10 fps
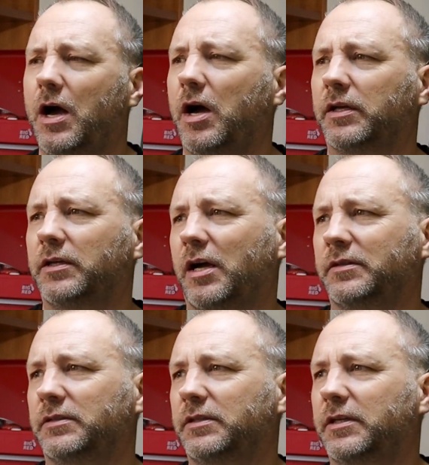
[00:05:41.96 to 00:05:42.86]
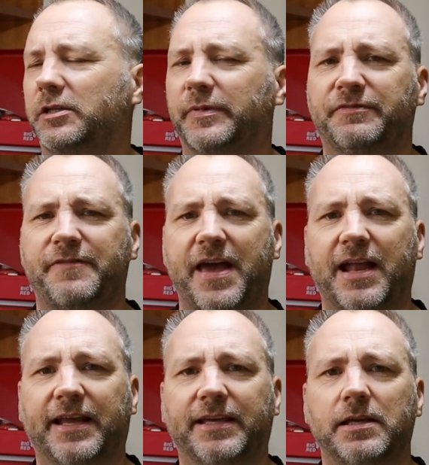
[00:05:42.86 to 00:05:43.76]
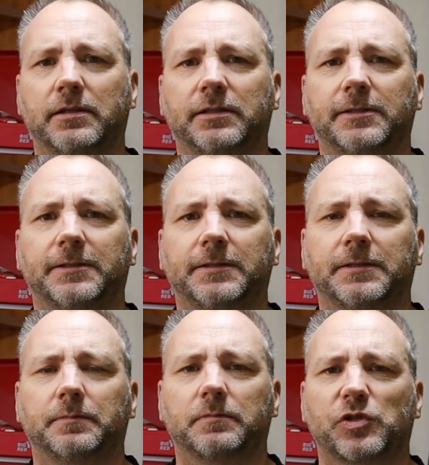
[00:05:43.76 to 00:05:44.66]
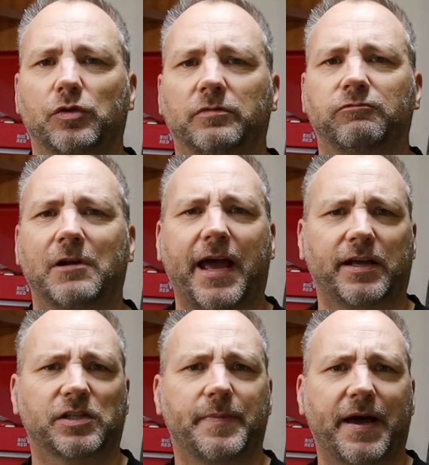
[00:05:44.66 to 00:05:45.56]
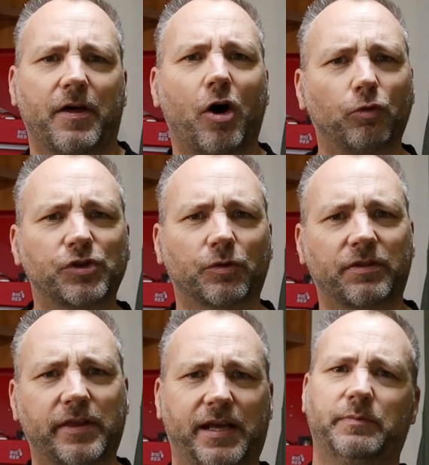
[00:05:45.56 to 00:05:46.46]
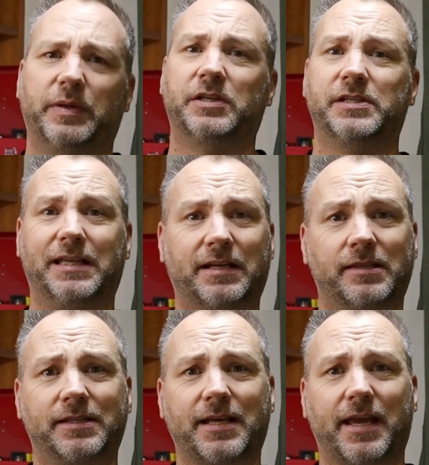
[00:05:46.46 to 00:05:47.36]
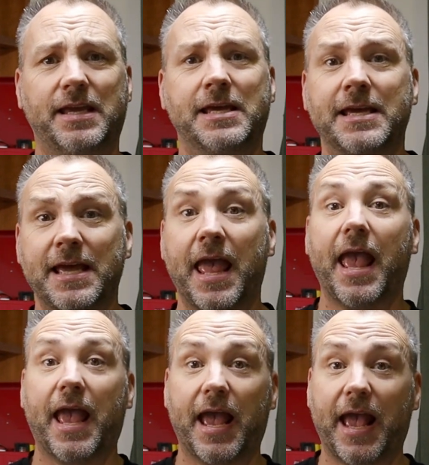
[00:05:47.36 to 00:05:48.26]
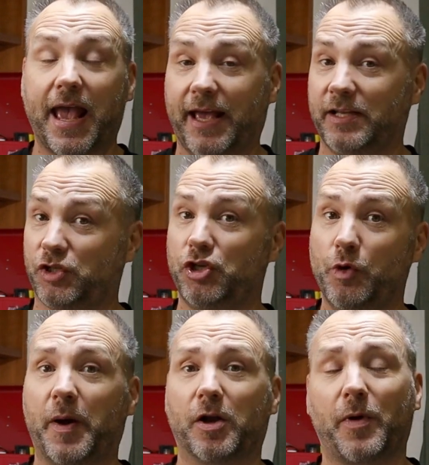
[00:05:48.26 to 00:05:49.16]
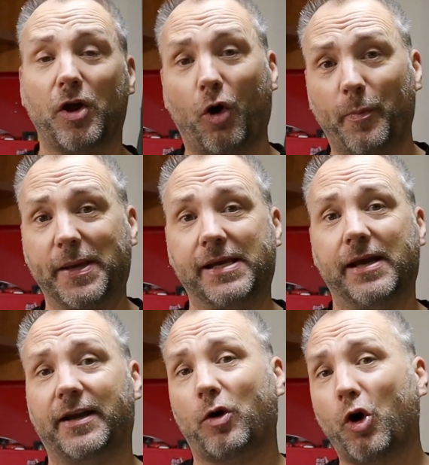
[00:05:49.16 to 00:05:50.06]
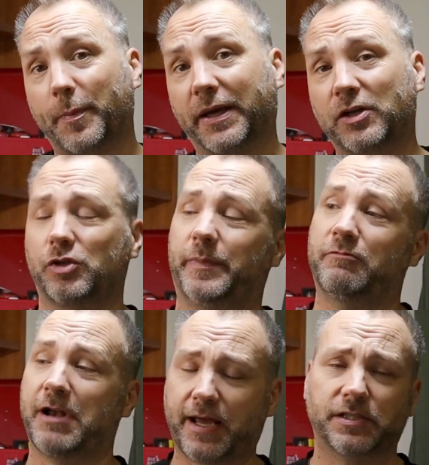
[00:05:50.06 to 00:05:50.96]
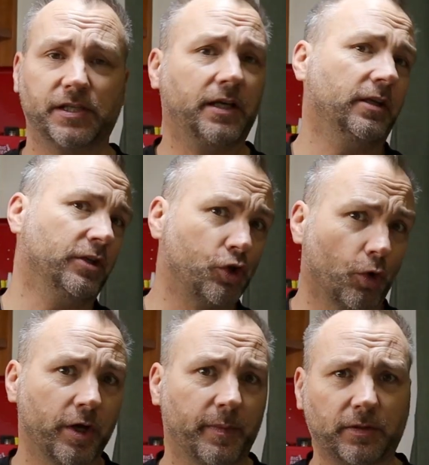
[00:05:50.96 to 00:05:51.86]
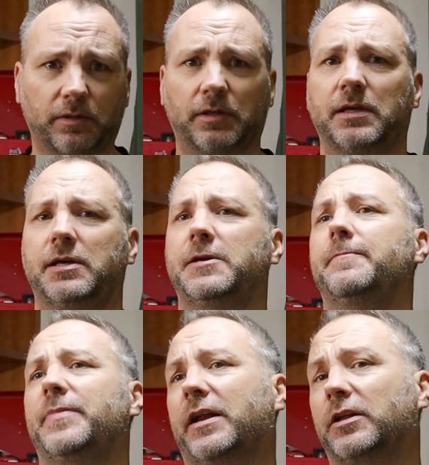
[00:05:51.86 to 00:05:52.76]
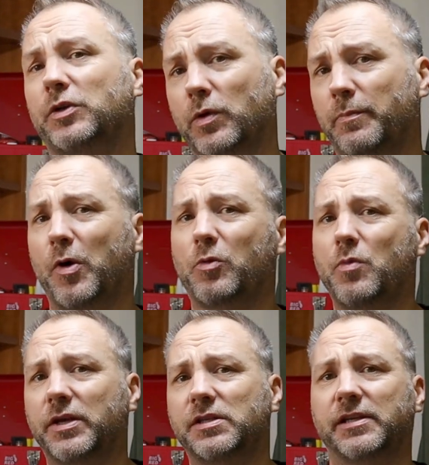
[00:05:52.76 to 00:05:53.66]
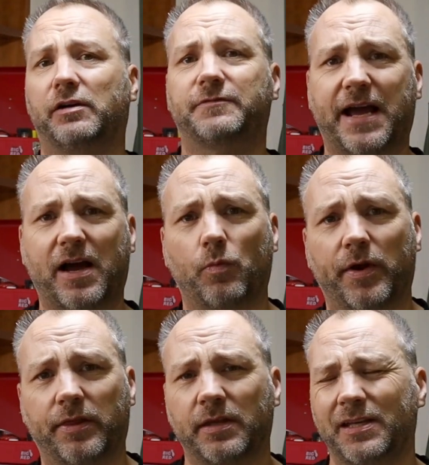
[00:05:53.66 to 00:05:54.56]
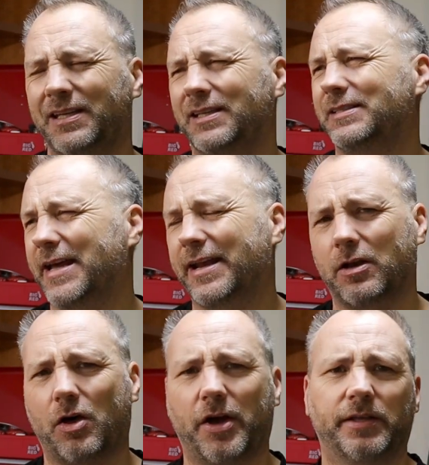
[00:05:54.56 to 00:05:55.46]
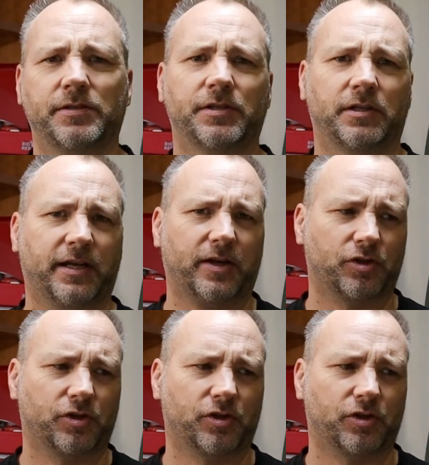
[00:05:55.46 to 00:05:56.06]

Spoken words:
I'm going to be fairly sort of relaxed about the whole sort of thing, because at the end of the day, it's a new part of my hobby, and a hobby should be relaxing and enjoyable. And I don't want to bog myself down with deadlines and a